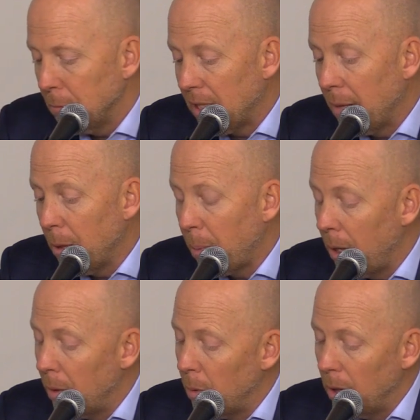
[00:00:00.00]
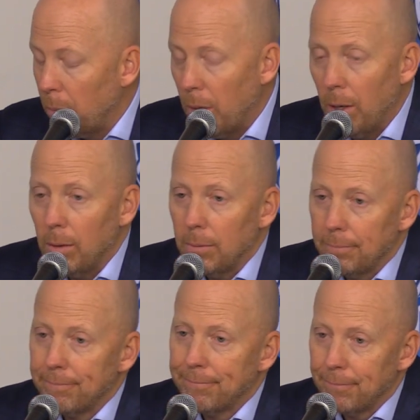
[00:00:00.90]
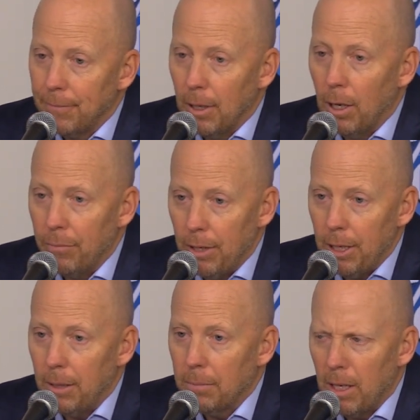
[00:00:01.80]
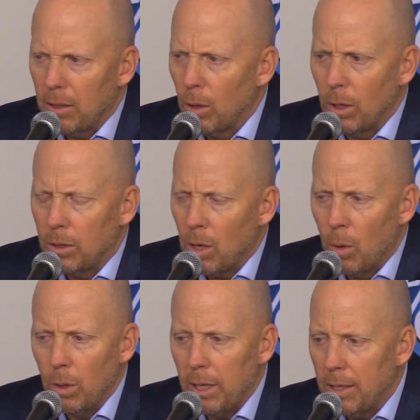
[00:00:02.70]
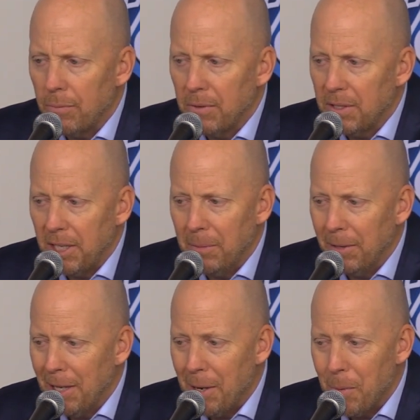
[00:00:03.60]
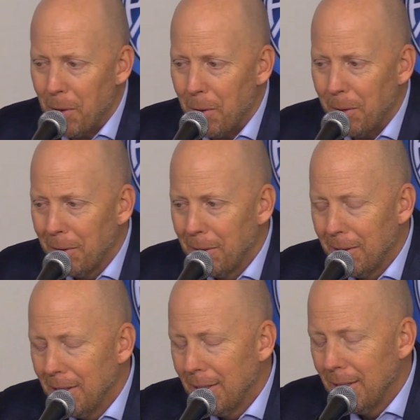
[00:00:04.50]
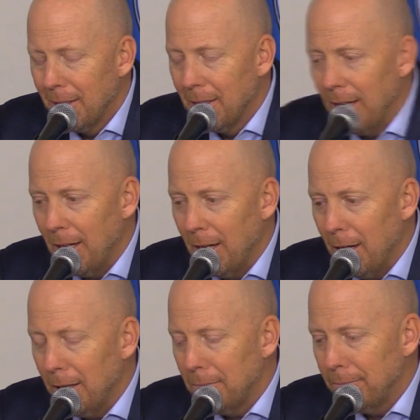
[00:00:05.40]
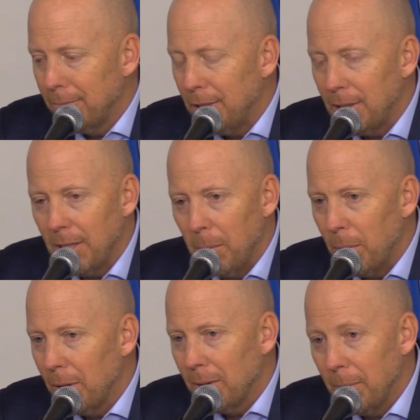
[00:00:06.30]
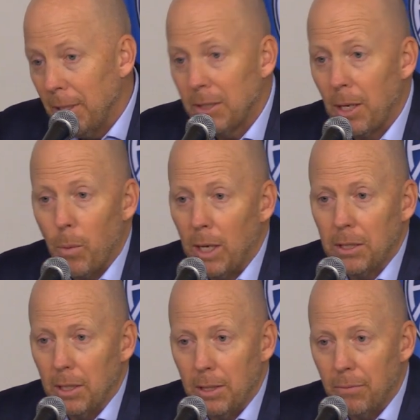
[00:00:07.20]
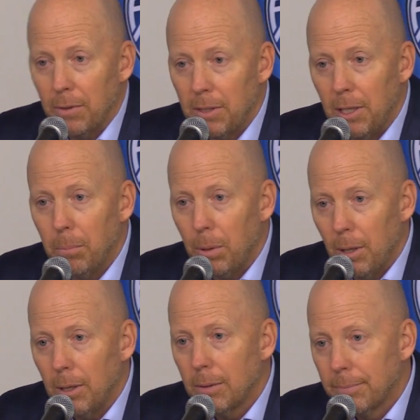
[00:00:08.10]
But they've been playing really well of late. Like, they're a totally different team than they were in December. I mean, it's like watching a different team play.